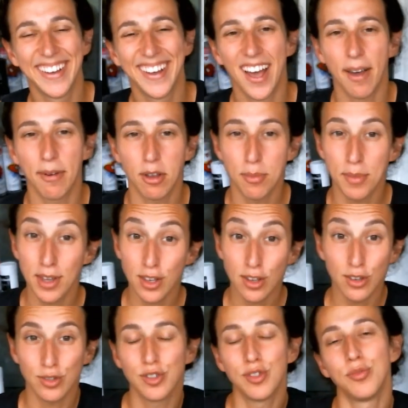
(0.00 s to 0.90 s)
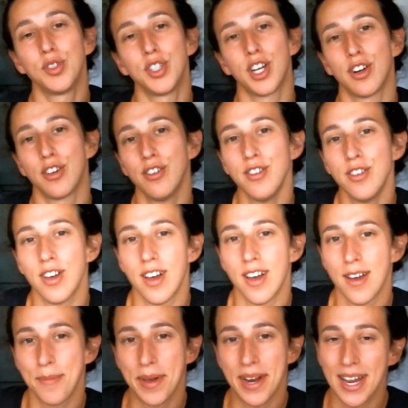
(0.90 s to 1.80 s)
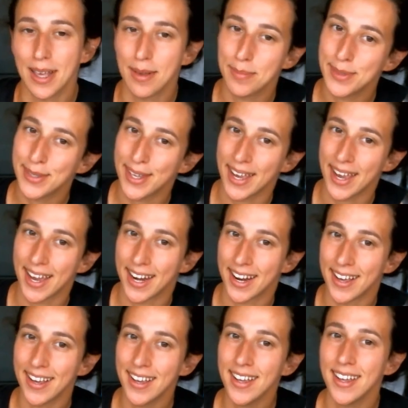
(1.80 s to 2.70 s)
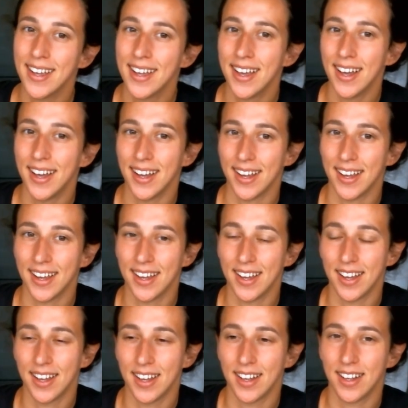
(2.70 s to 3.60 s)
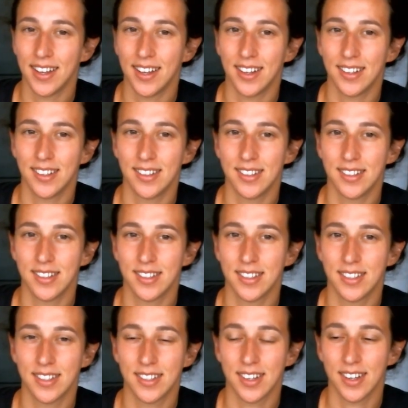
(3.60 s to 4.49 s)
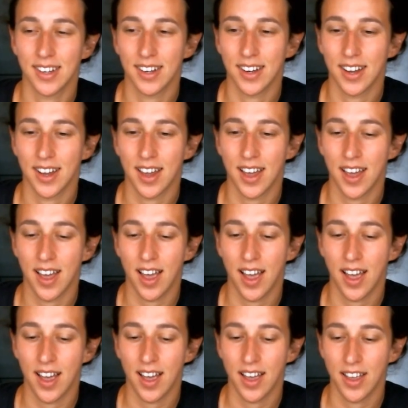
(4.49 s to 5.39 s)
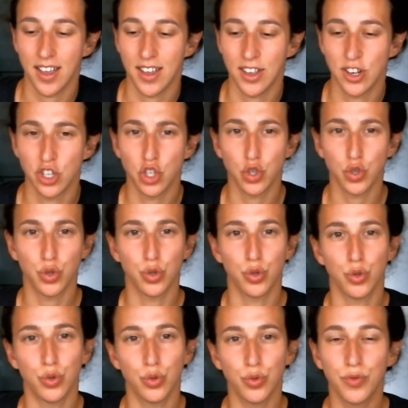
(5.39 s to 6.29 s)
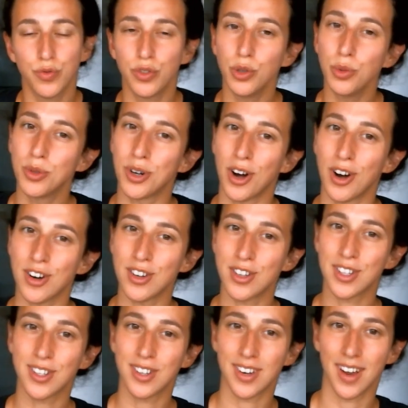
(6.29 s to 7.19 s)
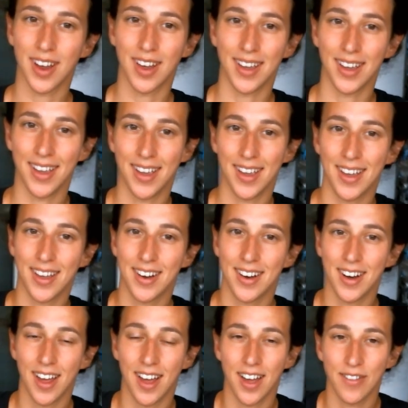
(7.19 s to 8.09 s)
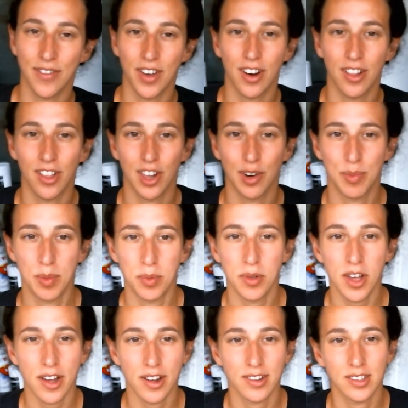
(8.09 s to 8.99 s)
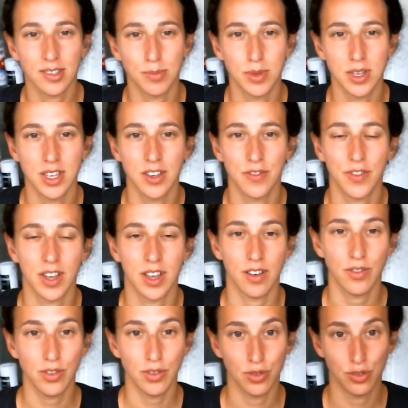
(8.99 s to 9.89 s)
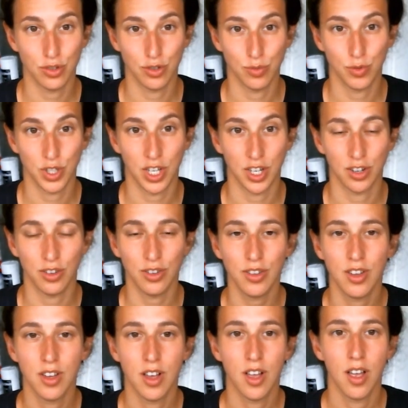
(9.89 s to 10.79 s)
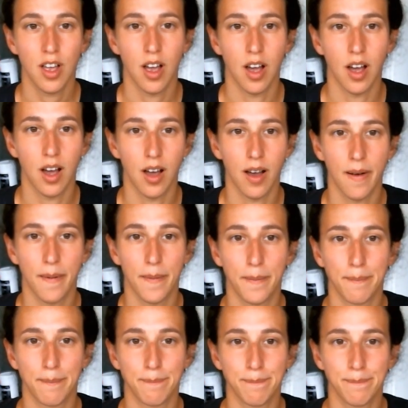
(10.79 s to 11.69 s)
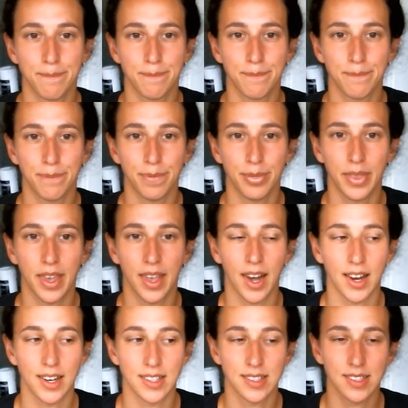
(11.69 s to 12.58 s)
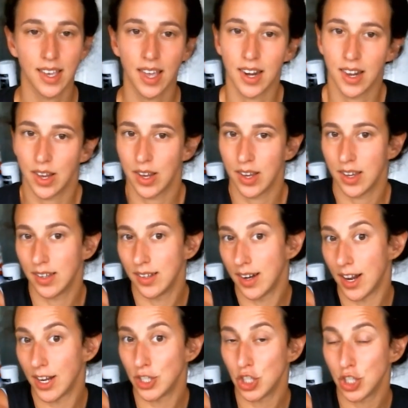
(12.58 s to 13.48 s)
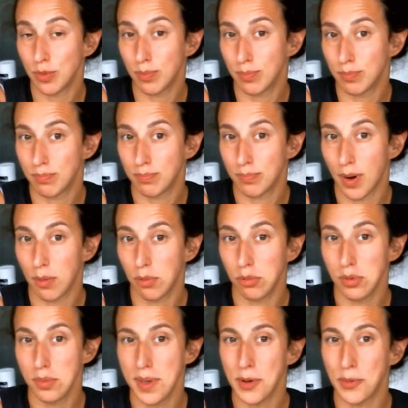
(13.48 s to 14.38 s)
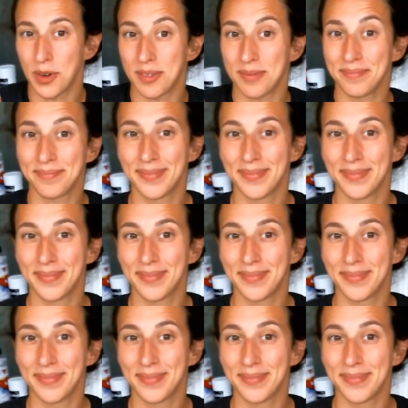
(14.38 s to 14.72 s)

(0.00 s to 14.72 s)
gonna make a YouTube channel. My name's Anna, and I do fluid art. And I've had a lot of people ask me if I have a YouTube channel, um, and I decided I should probably make one.